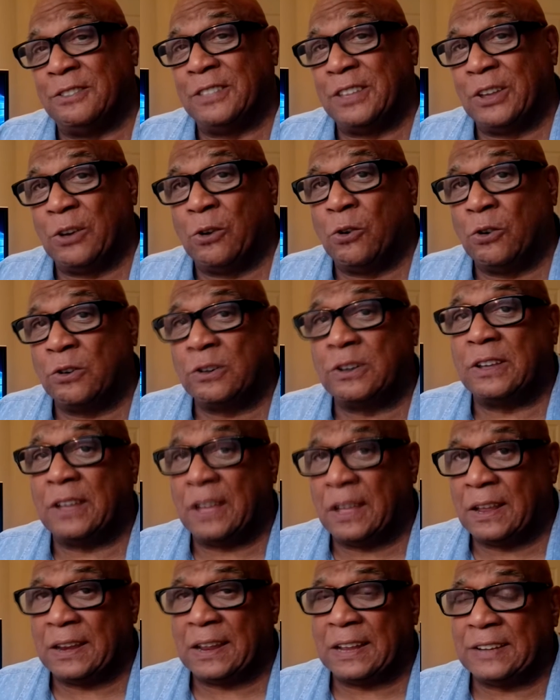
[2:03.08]
the org,
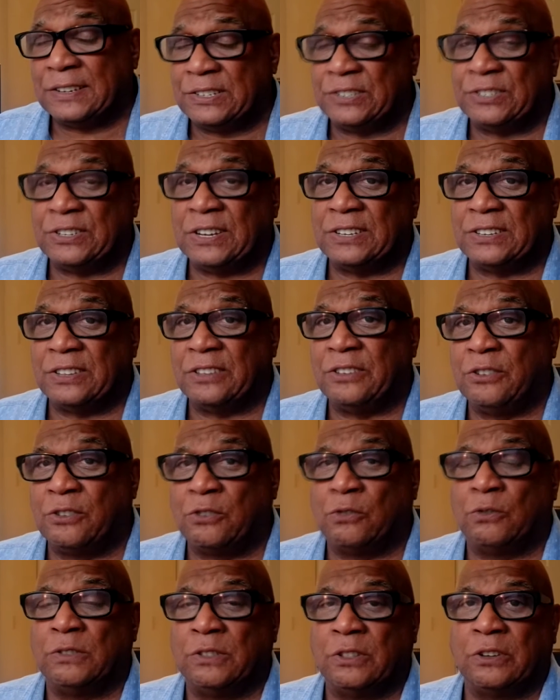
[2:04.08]
and I suggest that you
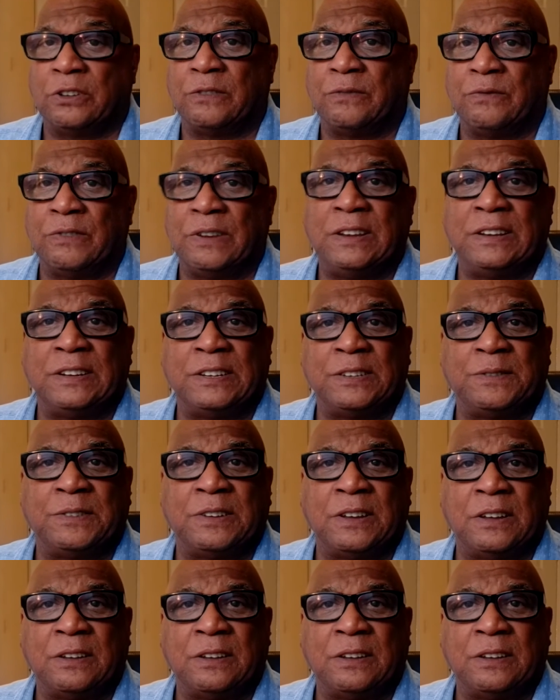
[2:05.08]
go and look and read his